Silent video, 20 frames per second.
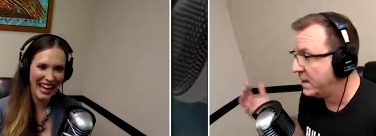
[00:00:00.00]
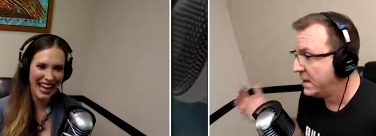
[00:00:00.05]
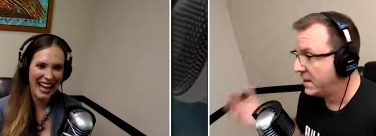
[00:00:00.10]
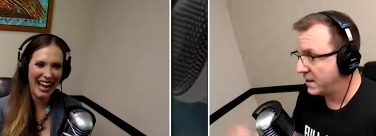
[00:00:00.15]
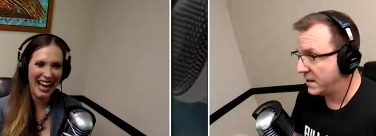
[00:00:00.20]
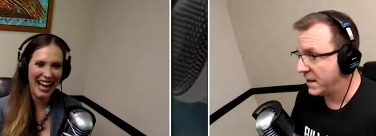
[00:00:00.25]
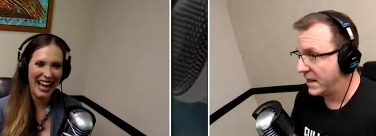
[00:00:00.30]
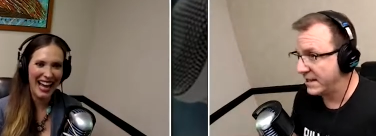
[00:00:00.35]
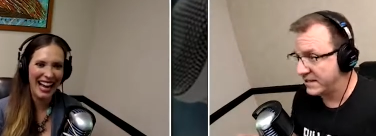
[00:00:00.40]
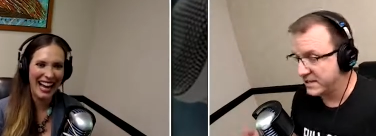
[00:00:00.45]

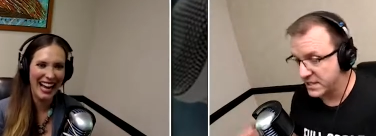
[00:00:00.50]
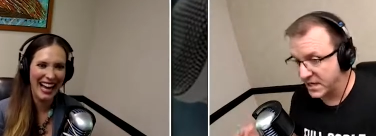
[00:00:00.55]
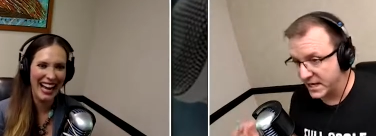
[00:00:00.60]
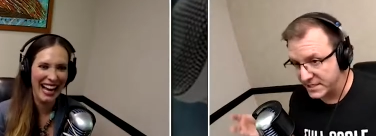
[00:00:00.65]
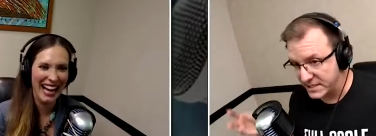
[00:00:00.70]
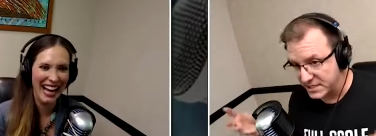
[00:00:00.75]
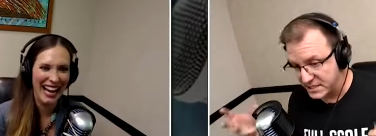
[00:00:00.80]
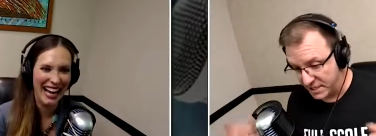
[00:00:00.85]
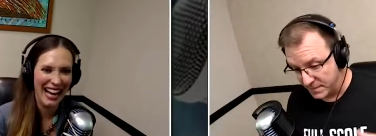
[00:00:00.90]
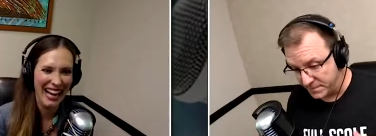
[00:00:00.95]
Speaker 1: it's like
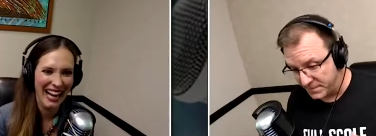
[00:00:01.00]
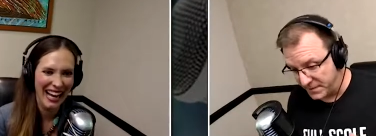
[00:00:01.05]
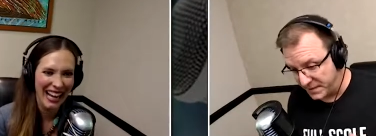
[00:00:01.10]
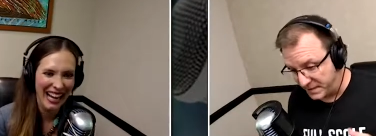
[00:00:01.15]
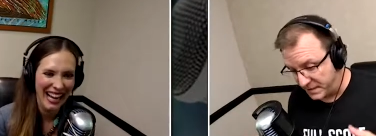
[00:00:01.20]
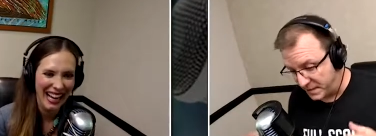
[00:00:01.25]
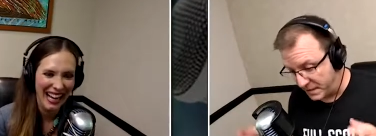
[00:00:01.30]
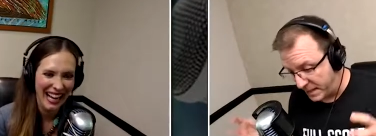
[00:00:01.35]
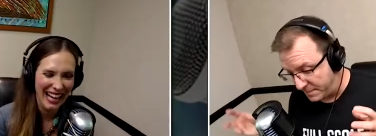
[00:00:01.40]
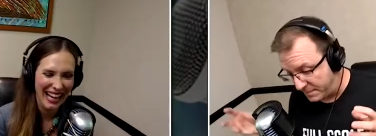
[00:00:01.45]
something
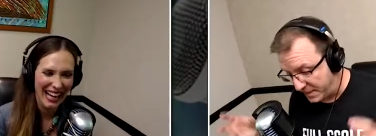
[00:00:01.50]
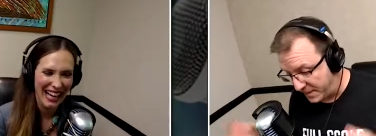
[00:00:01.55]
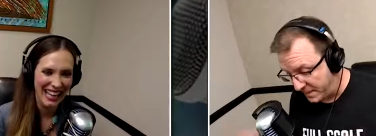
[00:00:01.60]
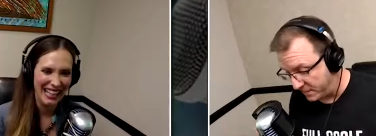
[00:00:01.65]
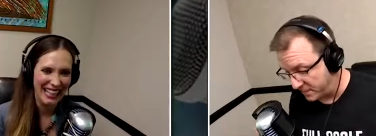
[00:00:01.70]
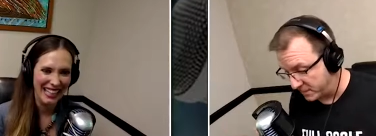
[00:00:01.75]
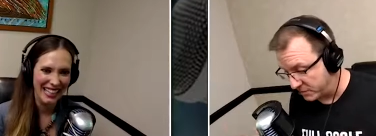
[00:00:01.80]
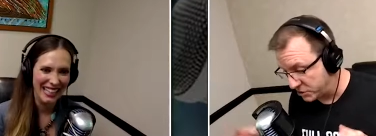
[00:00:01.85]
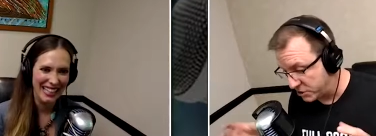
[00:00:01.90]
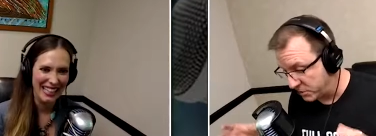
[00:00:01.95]
that like
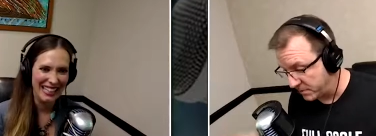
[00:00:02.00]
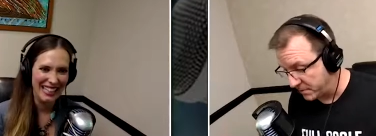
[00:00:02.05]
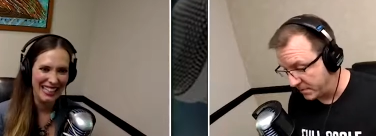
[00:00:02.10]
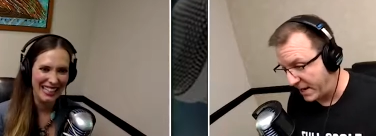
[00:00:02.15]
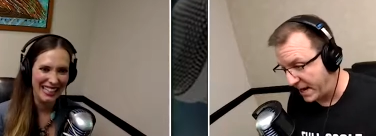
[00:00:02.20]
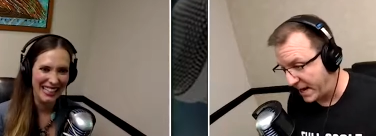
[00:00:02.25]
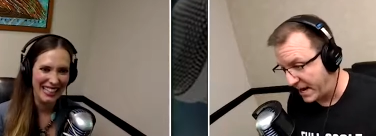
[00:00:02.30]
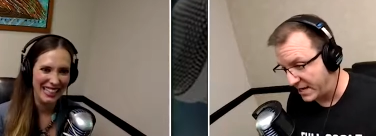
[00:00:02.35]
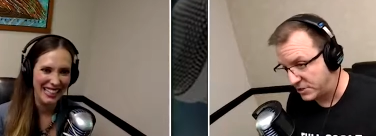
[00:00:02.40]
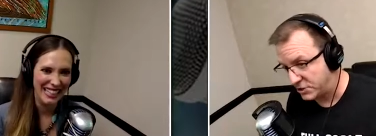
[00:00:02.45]
people are super
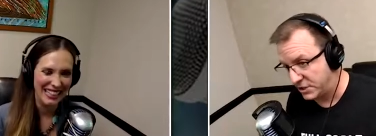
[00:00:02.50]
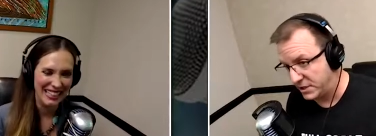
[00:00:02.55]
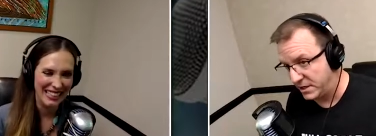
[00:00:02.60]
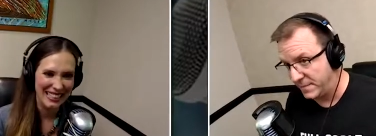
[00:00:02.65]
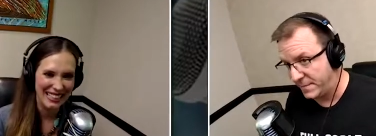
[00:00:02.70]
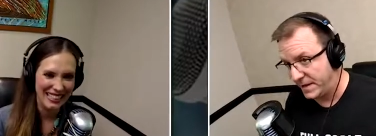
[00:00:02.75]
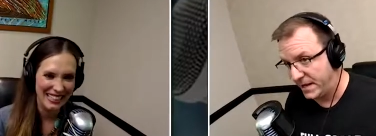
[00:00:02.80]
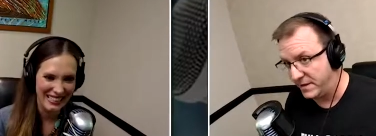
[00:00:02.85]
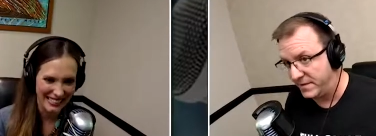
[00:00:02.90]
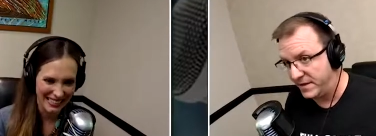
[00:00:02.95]
passionate
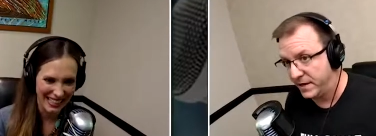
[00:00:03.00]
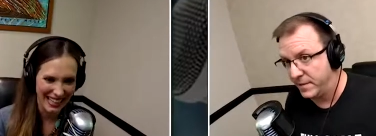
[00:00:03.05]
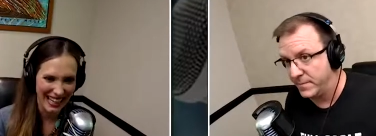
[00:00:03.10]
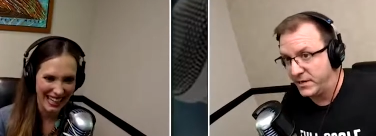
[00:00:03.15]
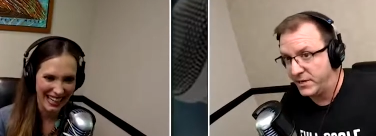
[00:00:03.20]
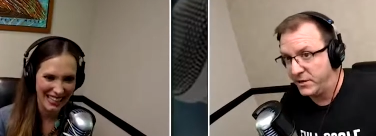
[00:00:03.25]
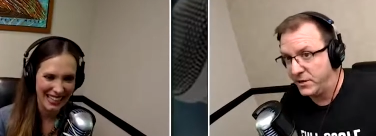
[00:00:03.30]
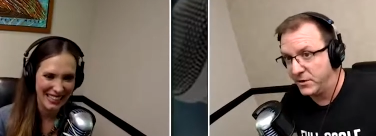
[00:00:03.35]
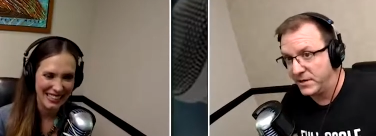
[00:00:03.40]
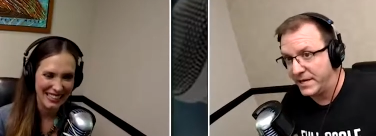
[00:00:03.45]
about there, yeah.
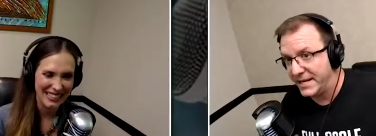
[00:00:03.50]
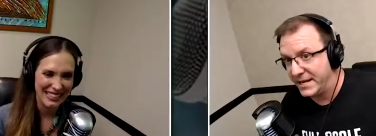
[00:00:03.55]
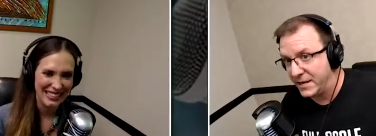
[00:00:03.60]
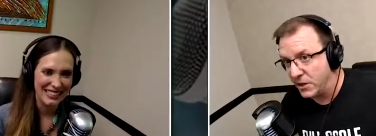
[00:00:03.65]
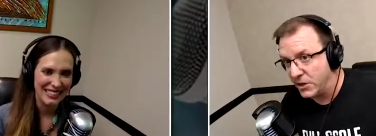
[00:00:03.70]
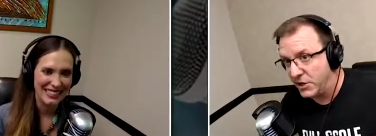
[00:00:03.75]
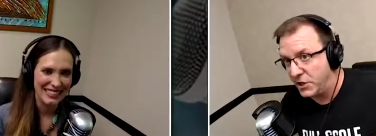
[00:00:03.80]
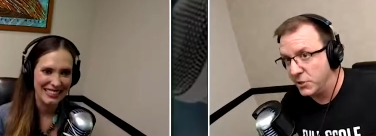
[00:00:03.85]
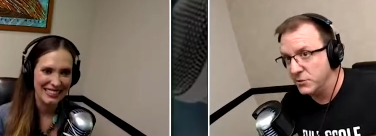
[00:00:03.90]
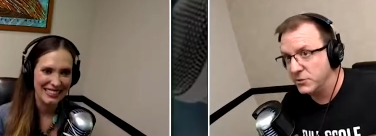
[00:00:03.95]
but you don't get a
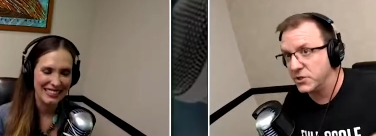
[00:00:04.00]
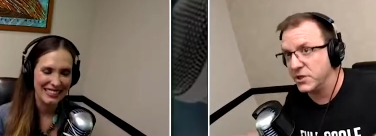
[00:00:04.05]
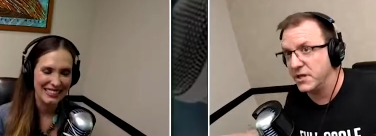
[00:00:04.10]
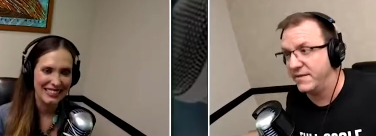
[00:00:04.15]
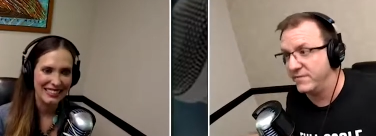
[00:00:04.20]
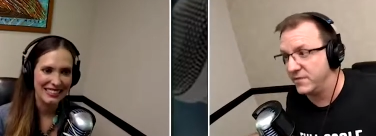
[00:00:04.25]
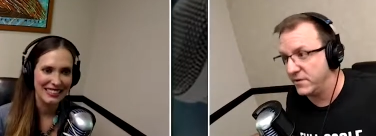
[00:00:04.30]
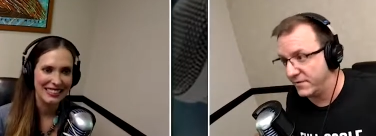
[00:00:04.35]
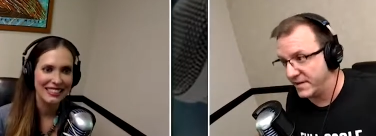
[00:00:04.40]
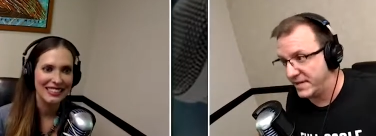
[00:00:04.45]
huge
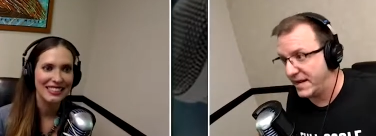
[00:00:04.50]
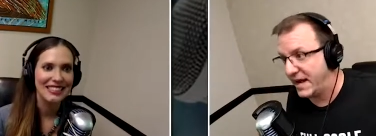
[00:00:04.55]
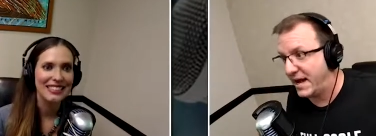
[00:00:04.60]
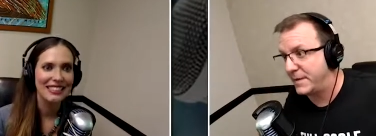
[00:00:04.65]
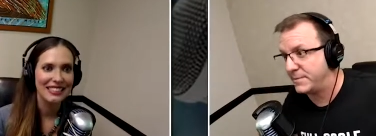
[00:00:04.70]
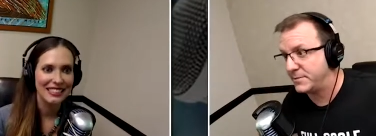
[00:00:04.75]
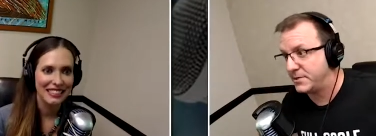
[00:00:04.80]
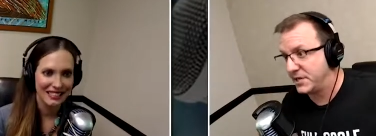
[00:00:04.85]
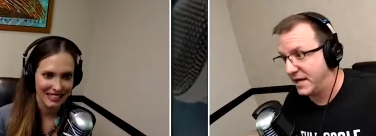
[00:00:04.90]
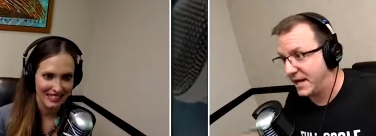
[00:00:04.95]
level of
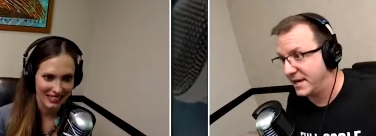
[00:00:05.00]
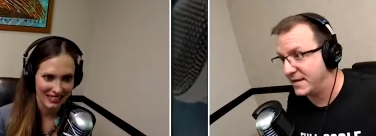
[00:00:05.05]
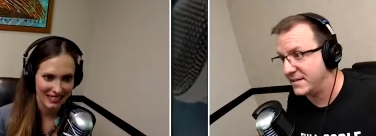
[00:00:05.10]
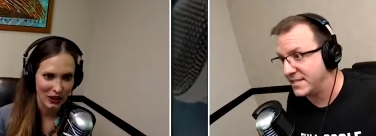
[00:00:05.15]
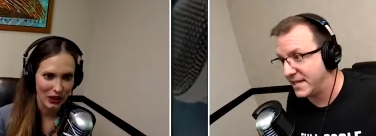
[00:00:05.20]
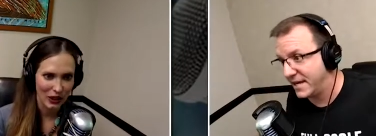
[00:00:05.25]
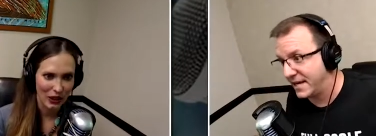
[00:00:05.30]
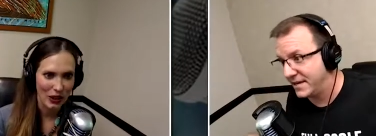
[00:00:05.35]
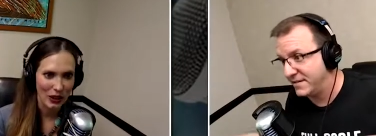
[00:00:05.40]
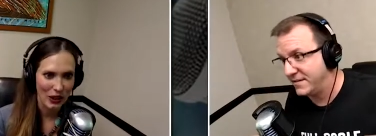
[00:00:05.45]
adoption
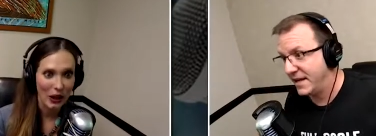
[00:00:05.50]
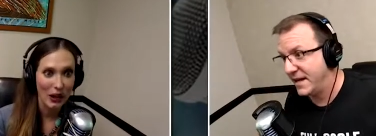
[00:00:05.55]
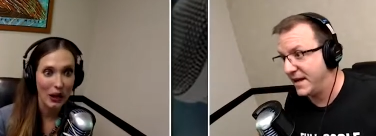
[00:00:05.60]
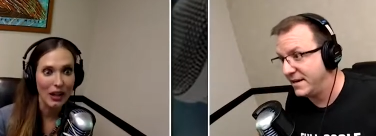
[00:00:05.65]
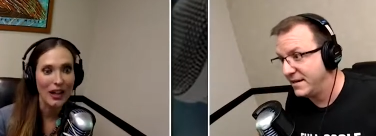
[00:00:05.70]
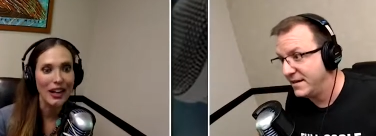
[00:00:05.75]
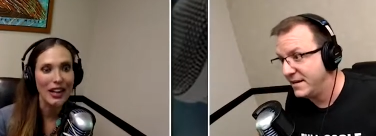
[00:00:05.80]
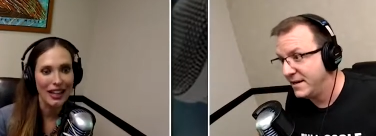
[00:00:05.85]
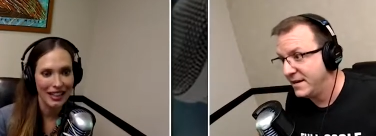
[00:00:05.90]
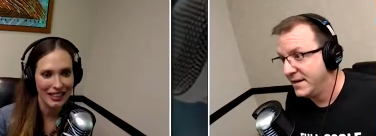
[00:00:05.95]
outside of that
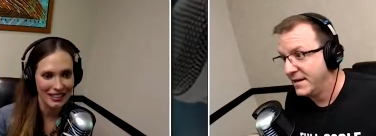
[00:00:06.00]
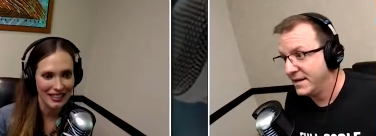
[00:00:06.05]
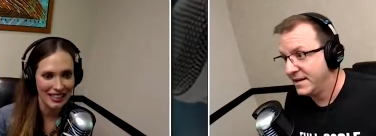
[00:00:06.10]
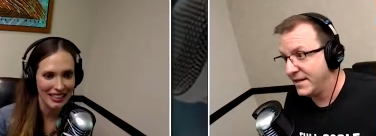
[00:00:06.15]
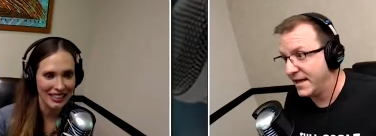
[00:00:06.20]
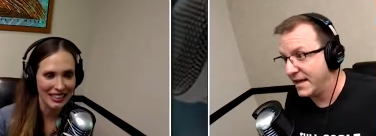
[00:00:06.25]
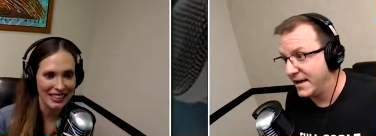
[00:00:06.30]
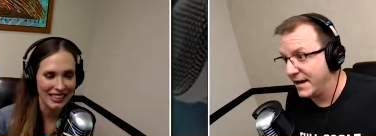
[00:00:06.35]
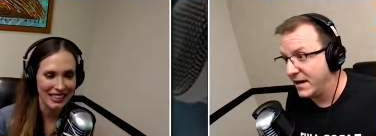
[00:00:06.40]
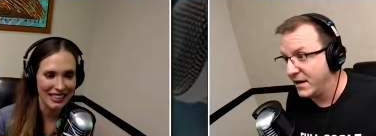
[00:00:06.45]

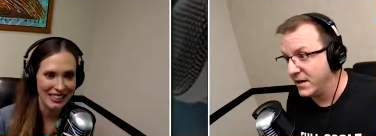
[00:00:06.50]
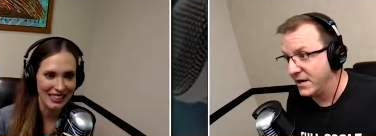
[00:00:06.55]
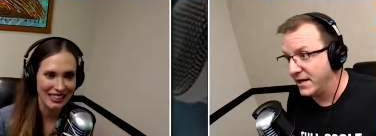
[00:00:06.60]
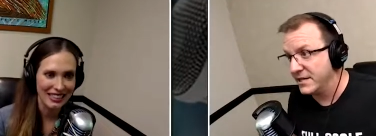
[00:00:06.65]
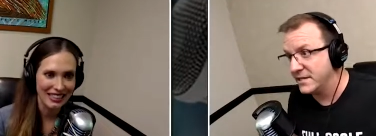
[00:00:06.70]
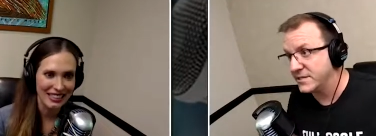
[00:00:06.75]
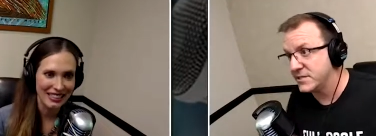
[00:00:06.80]
exactly. that area.